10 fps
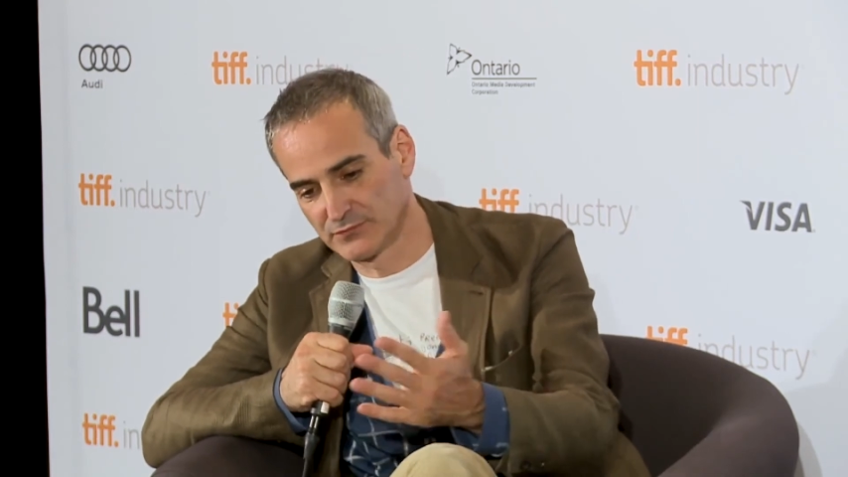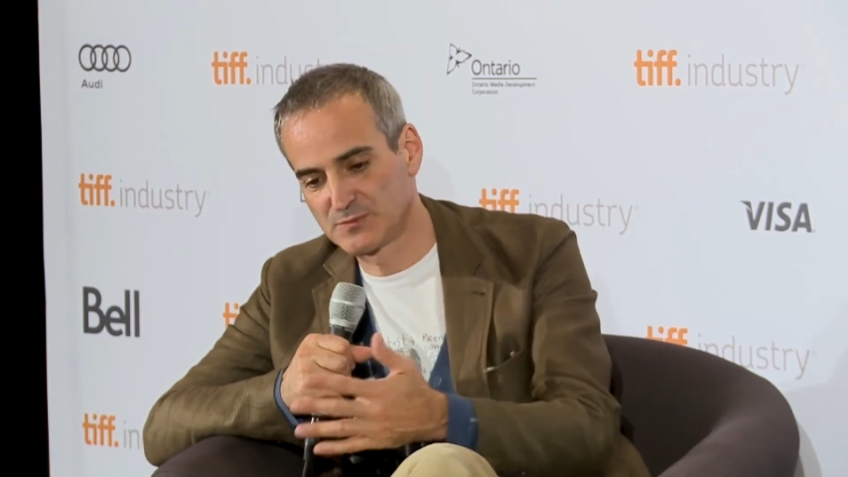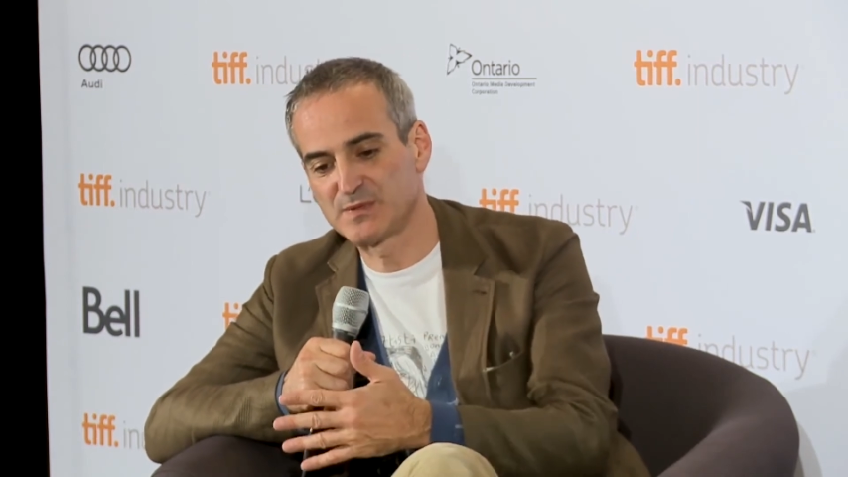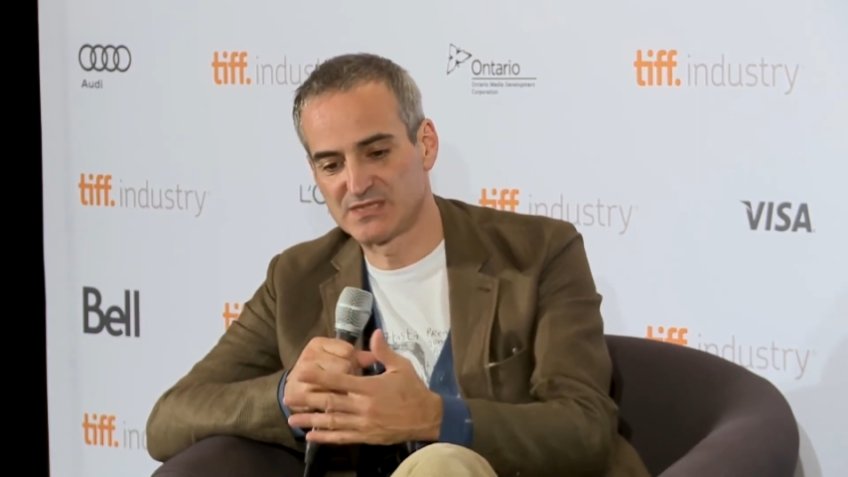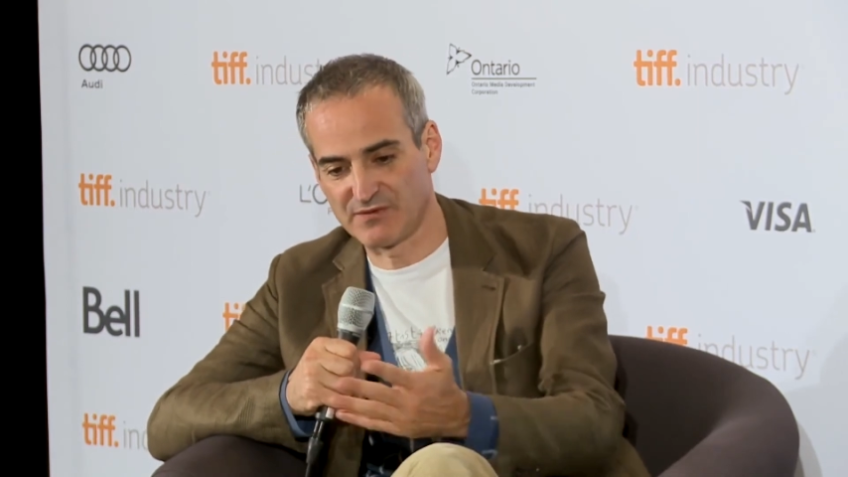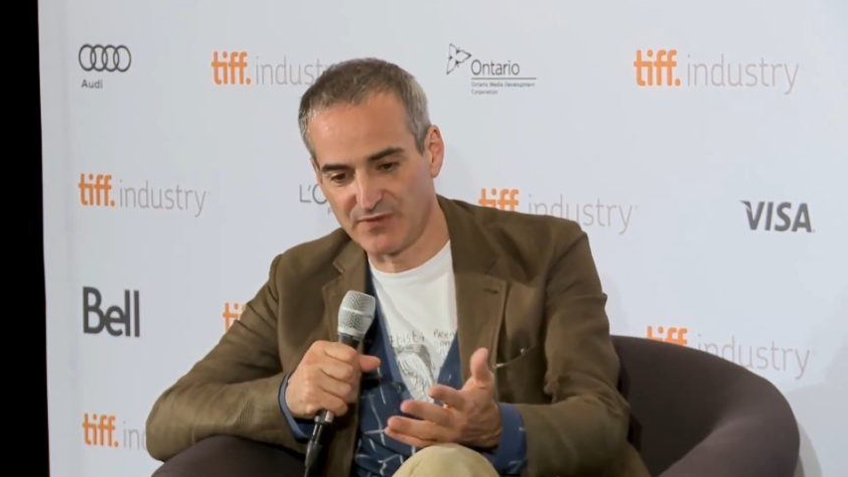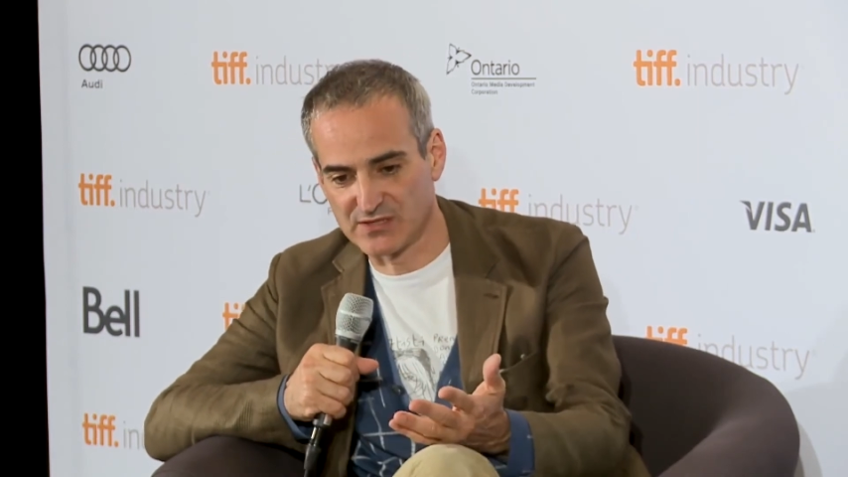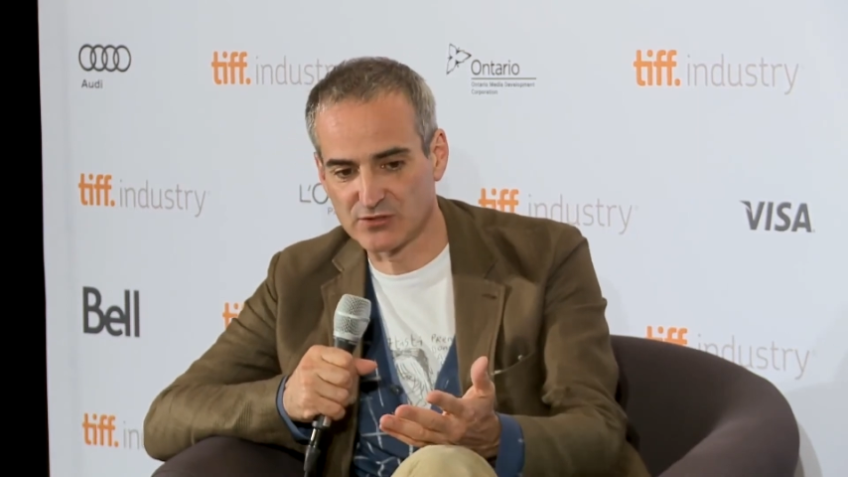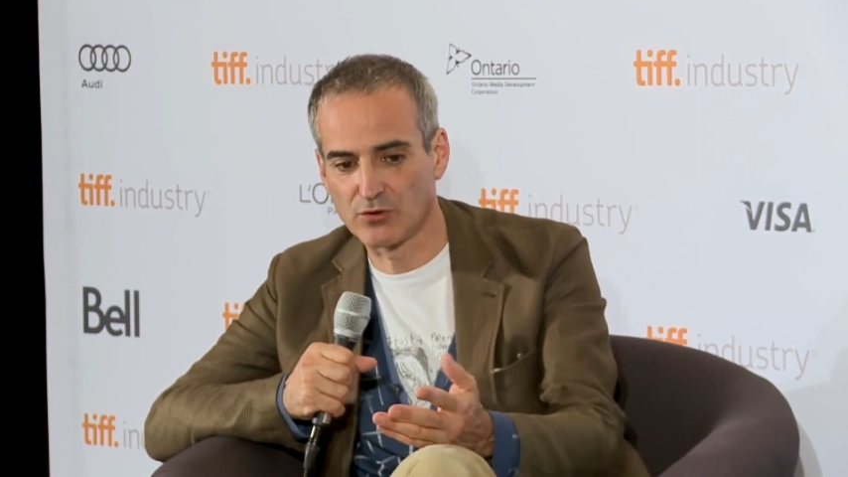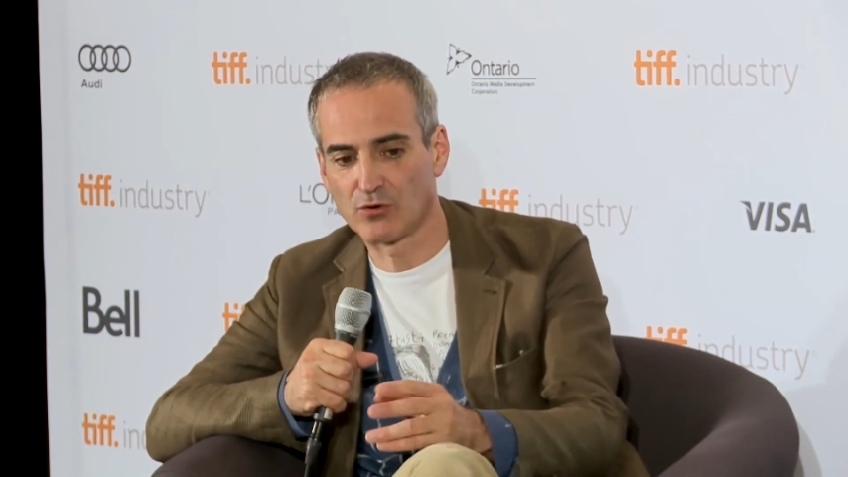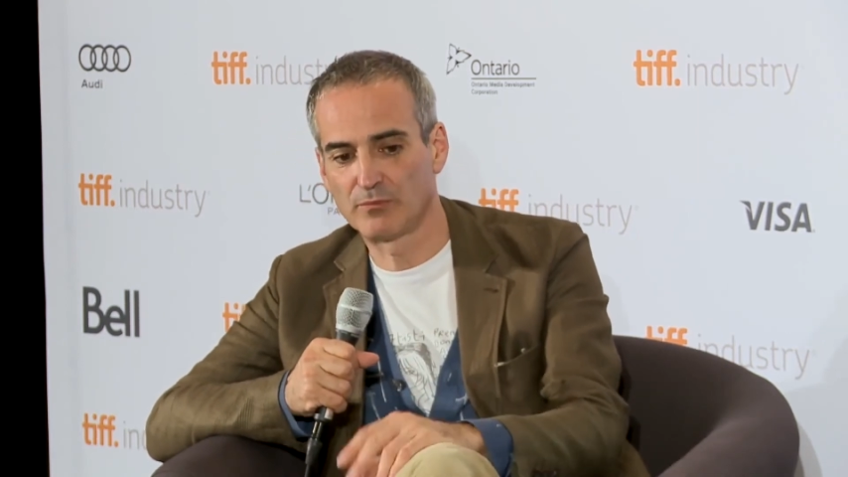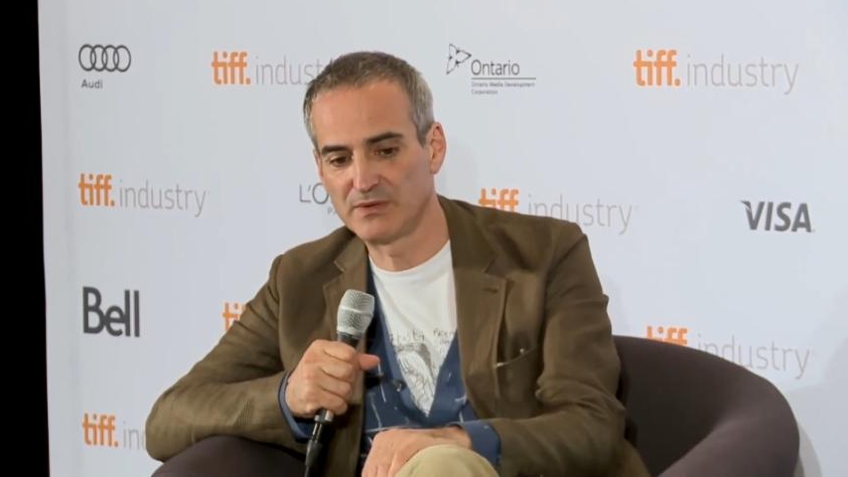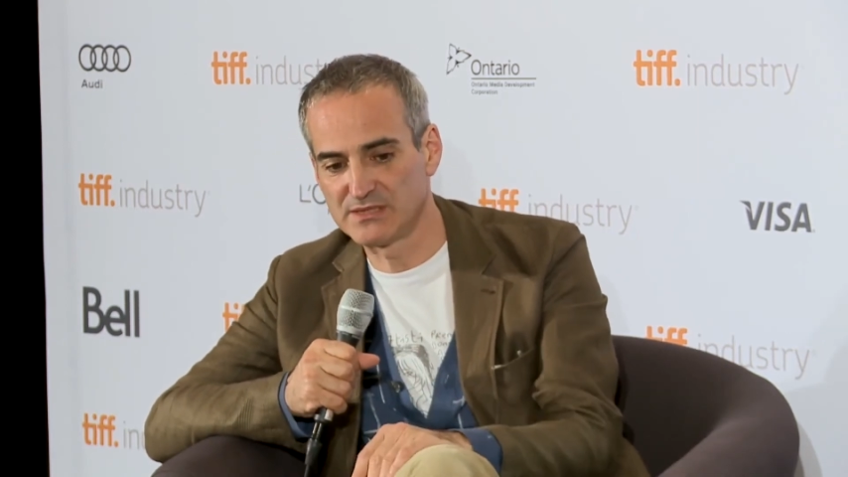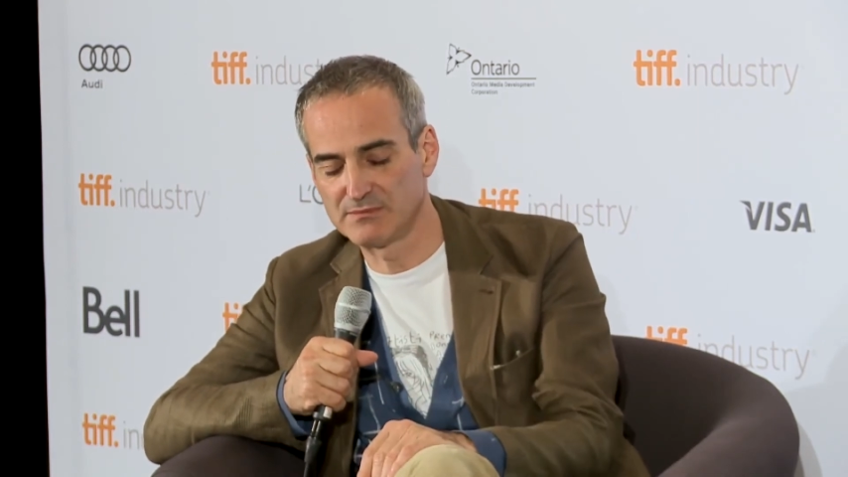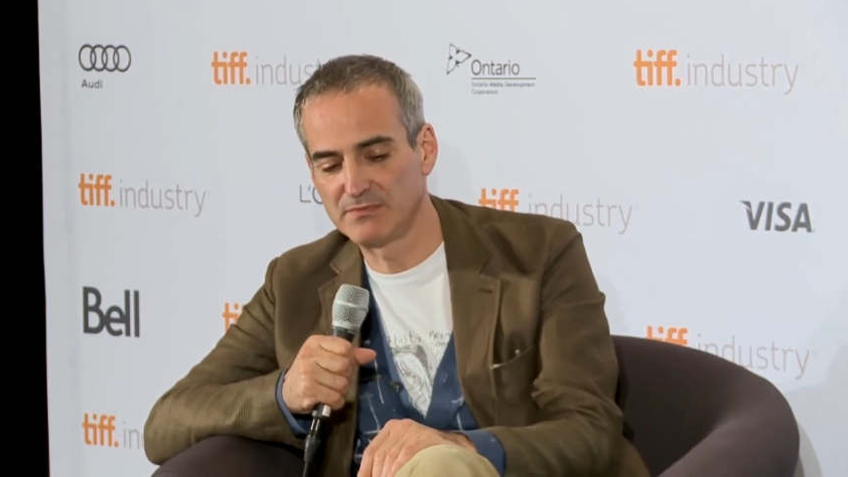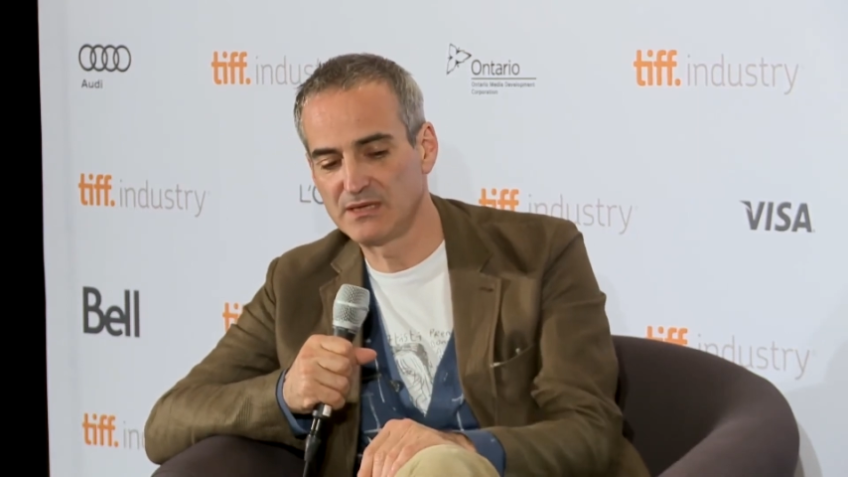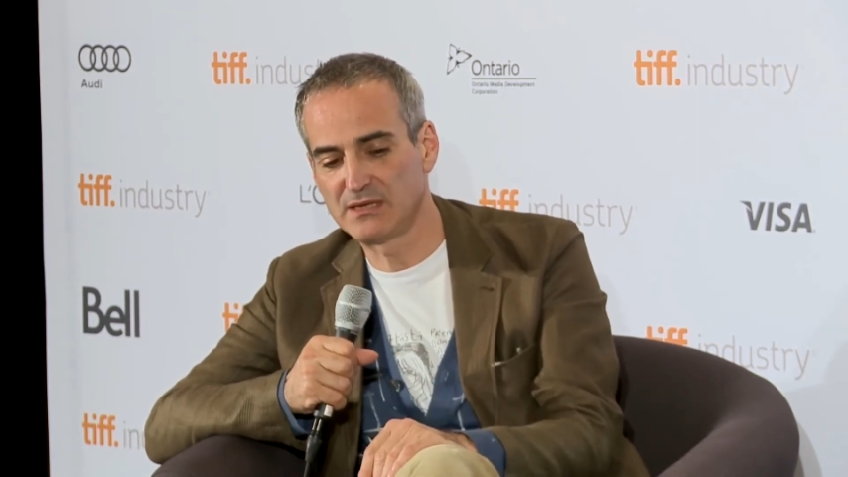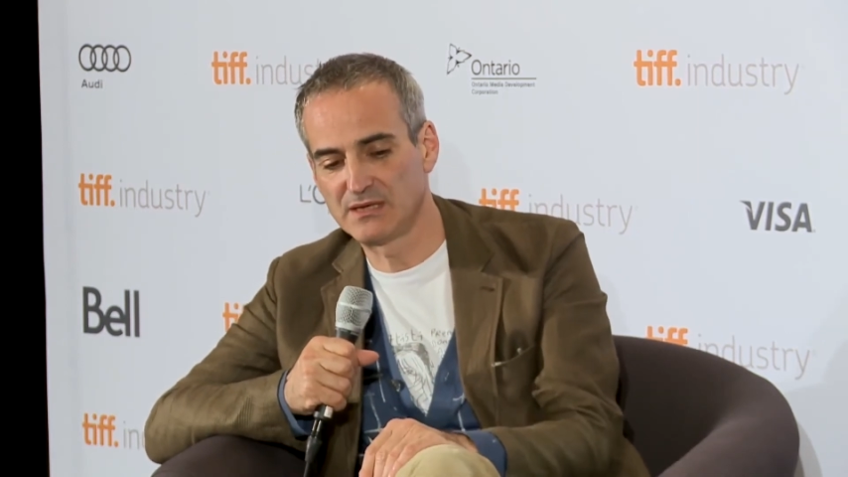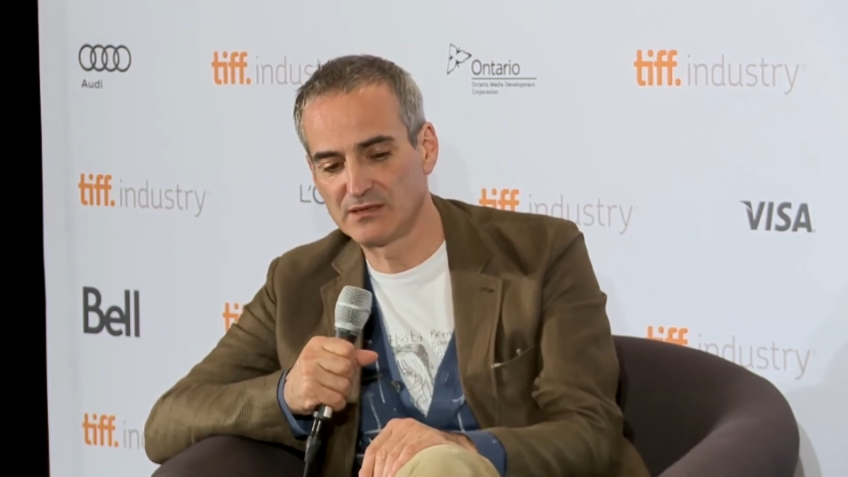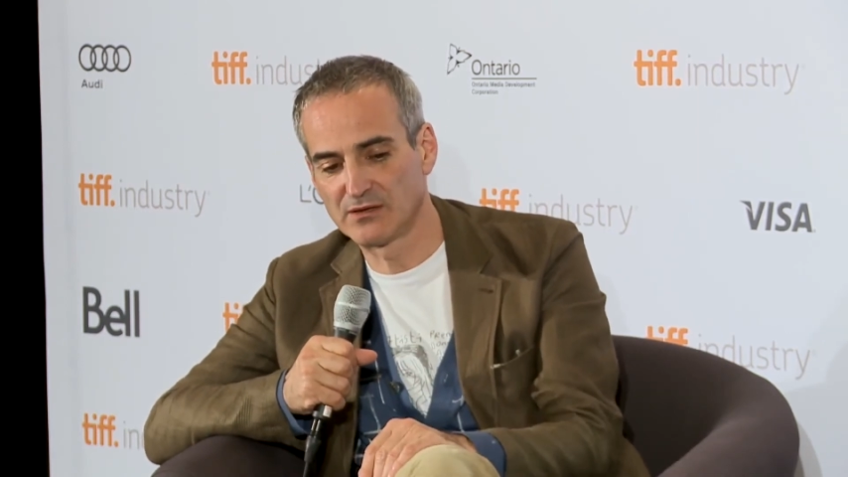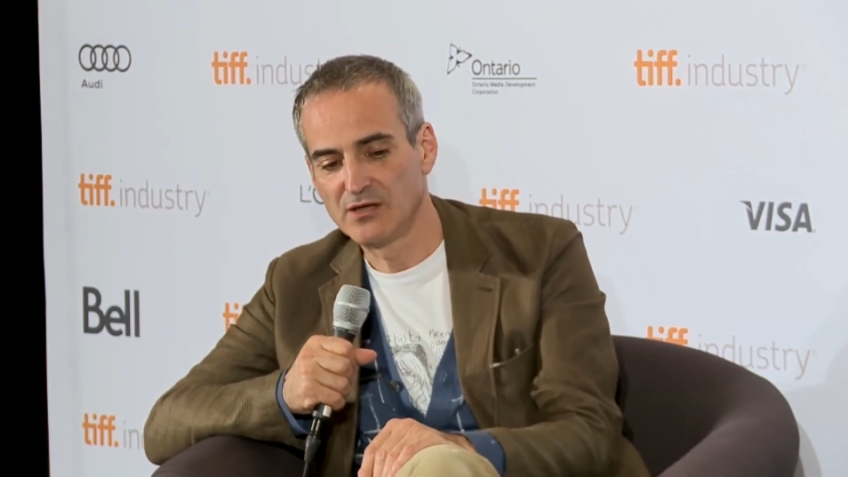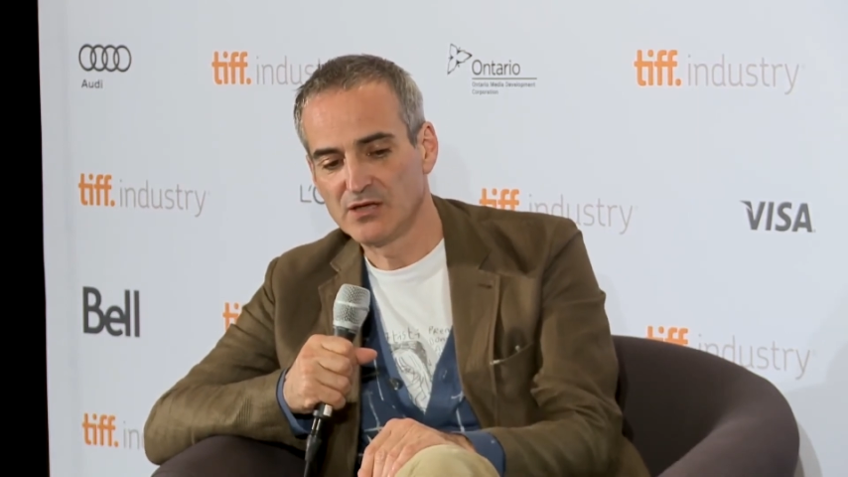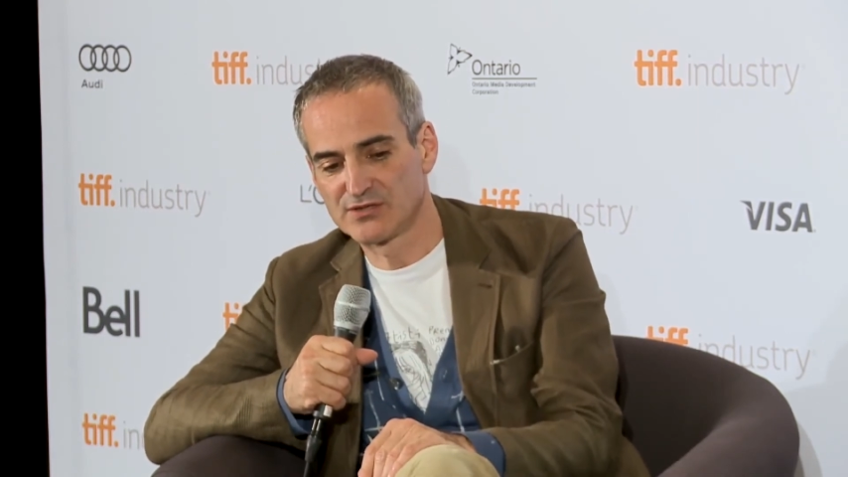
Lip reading: specific score, meaning